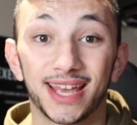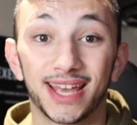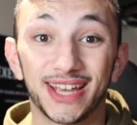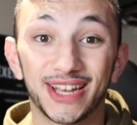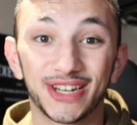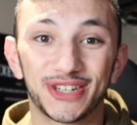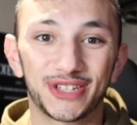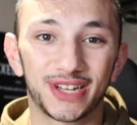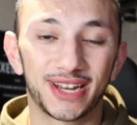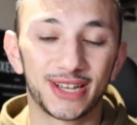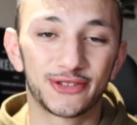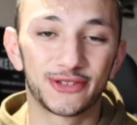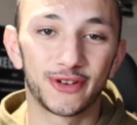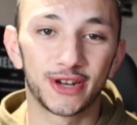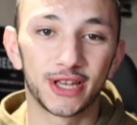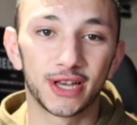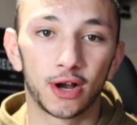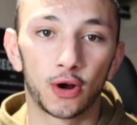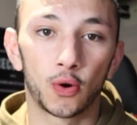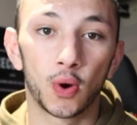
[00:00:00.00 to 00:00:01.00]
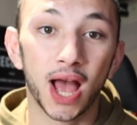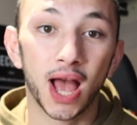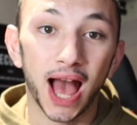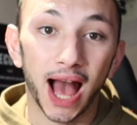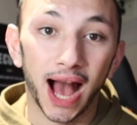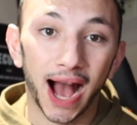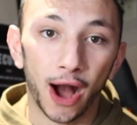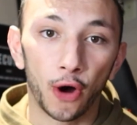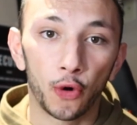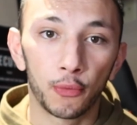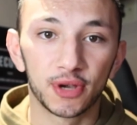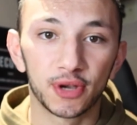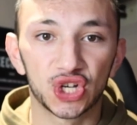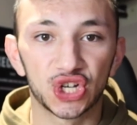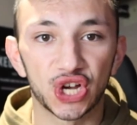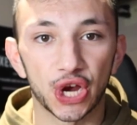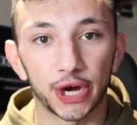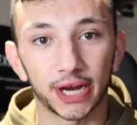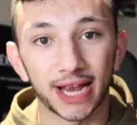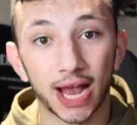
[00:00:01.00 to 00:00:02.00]
In today's video, I will be
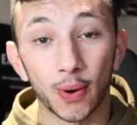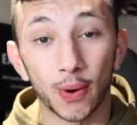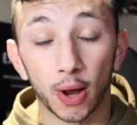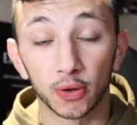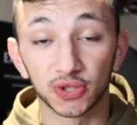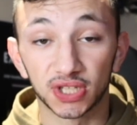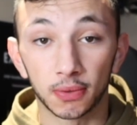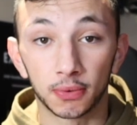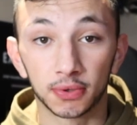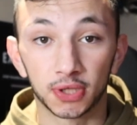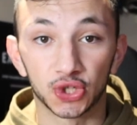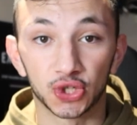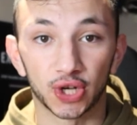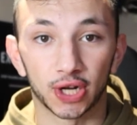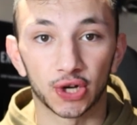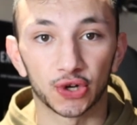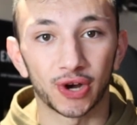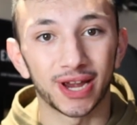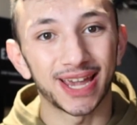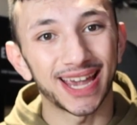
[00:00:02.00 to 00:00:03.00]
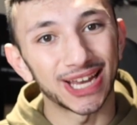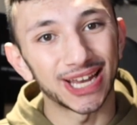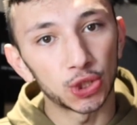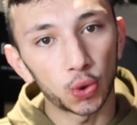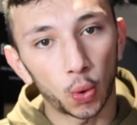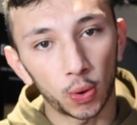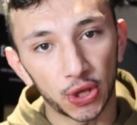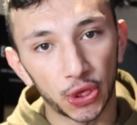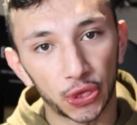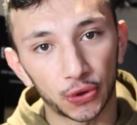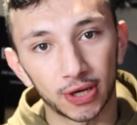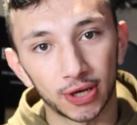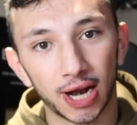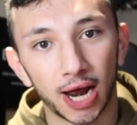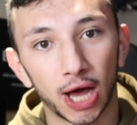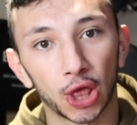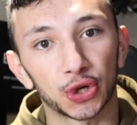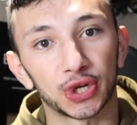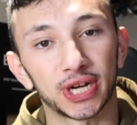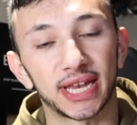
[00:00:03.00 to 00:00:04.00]
sharing how I was able to generate a
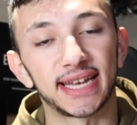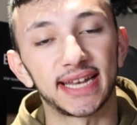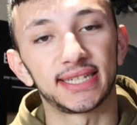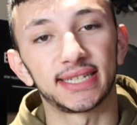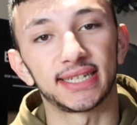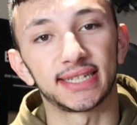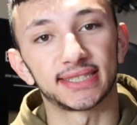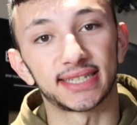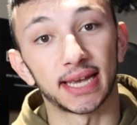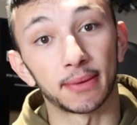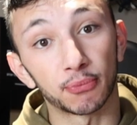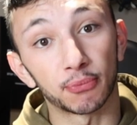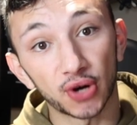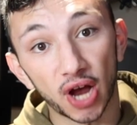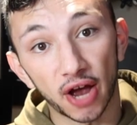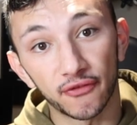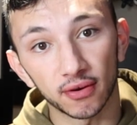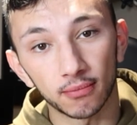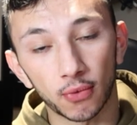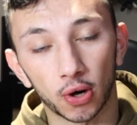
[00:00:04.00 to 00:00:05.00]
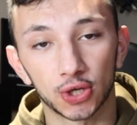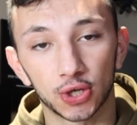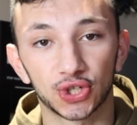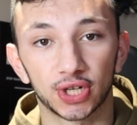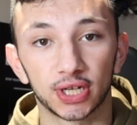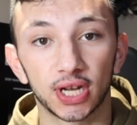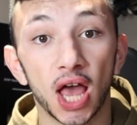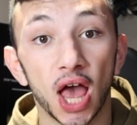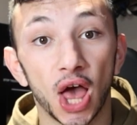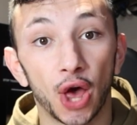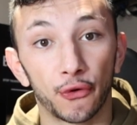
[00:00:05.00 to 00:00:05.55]
$23.18 profit margin